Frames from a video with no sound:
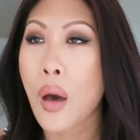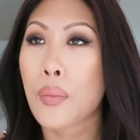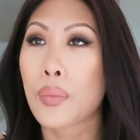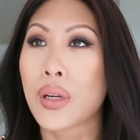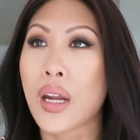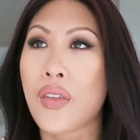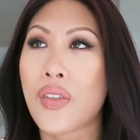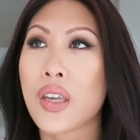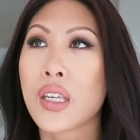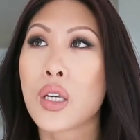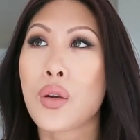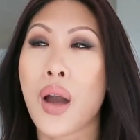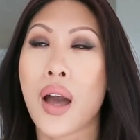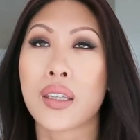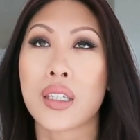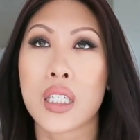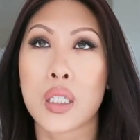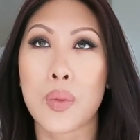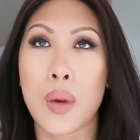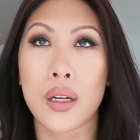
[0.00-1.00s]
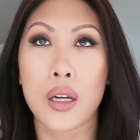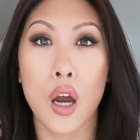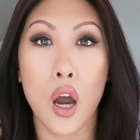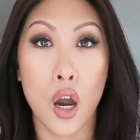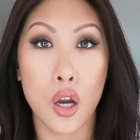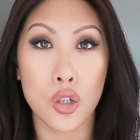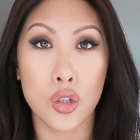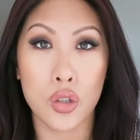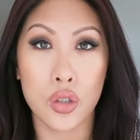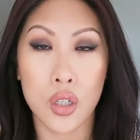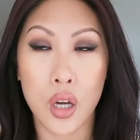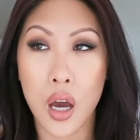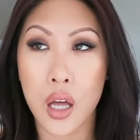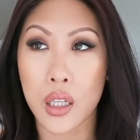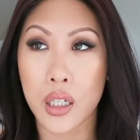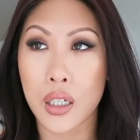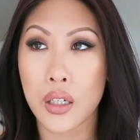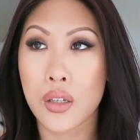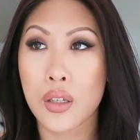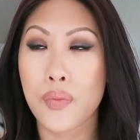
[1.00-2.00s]
But I think you had to spend a
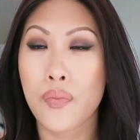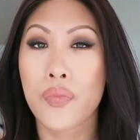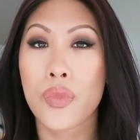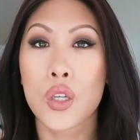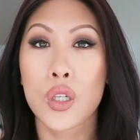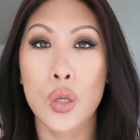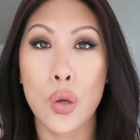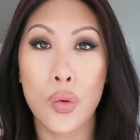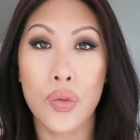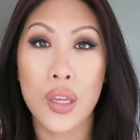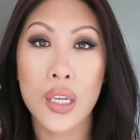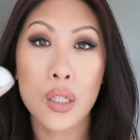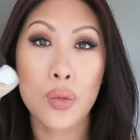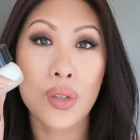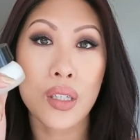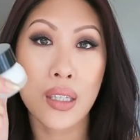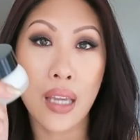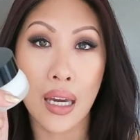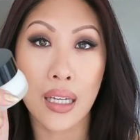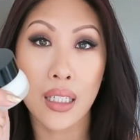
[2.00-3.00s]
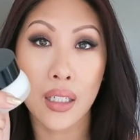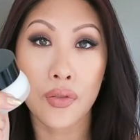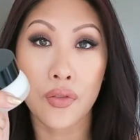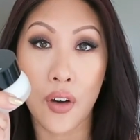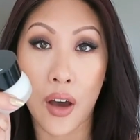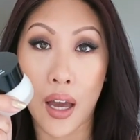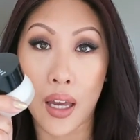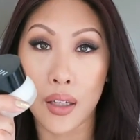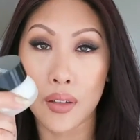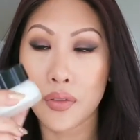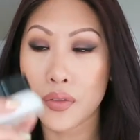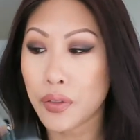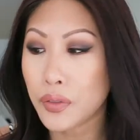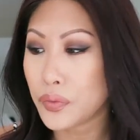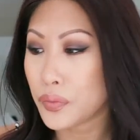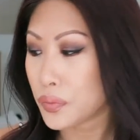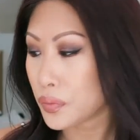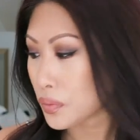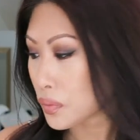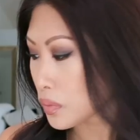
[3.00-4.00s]
$100. So this was 95
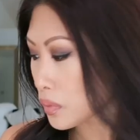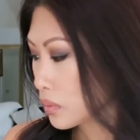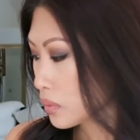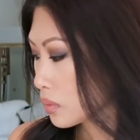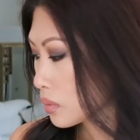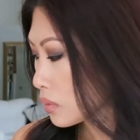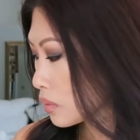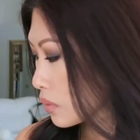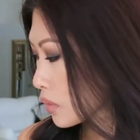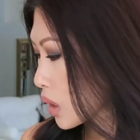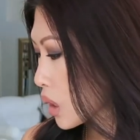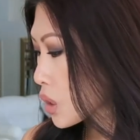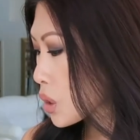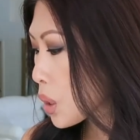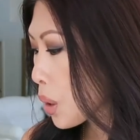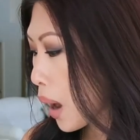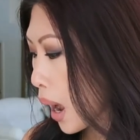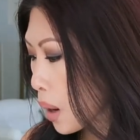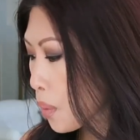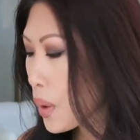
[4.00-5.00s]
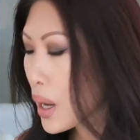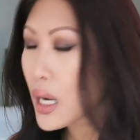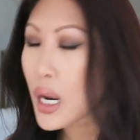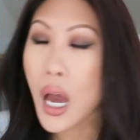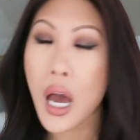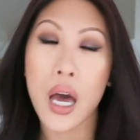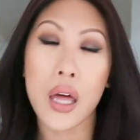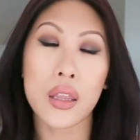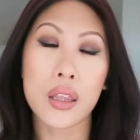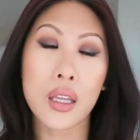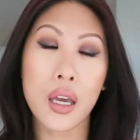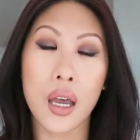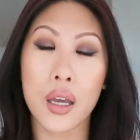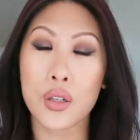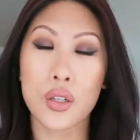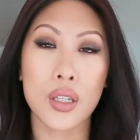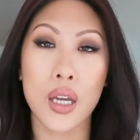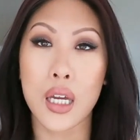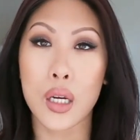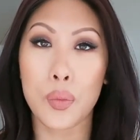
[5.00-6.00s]
so I went on, um, I
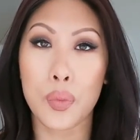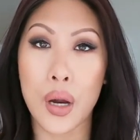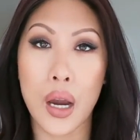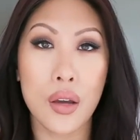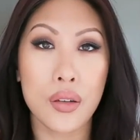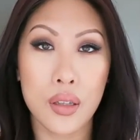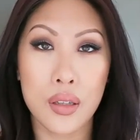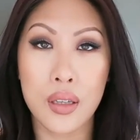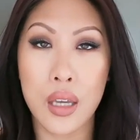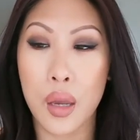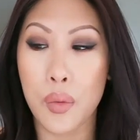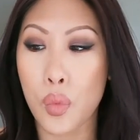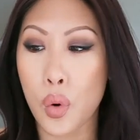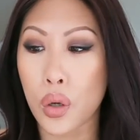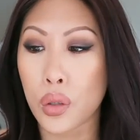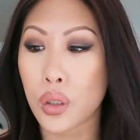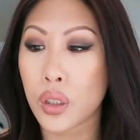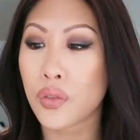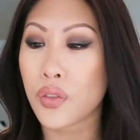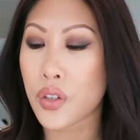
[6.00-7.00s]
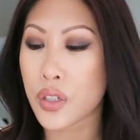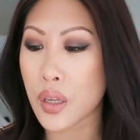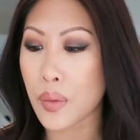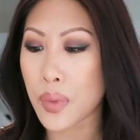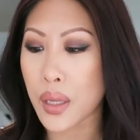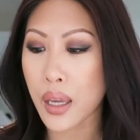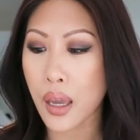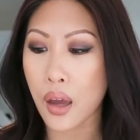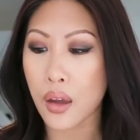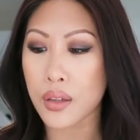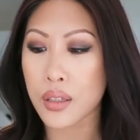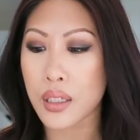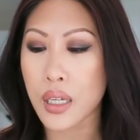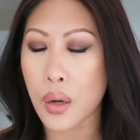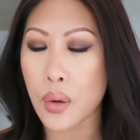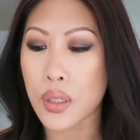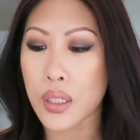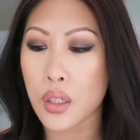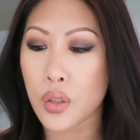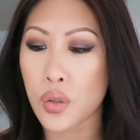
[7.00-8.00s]
just kind of browsed the site more and looked for something else
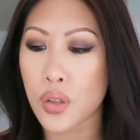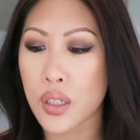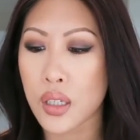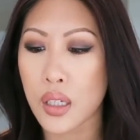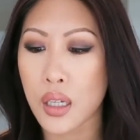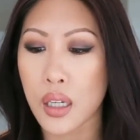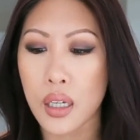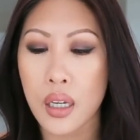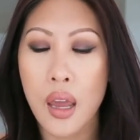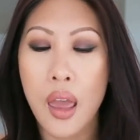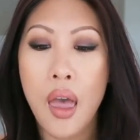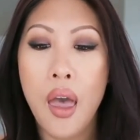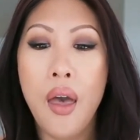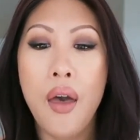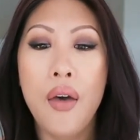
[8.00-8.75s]
that I was interested in.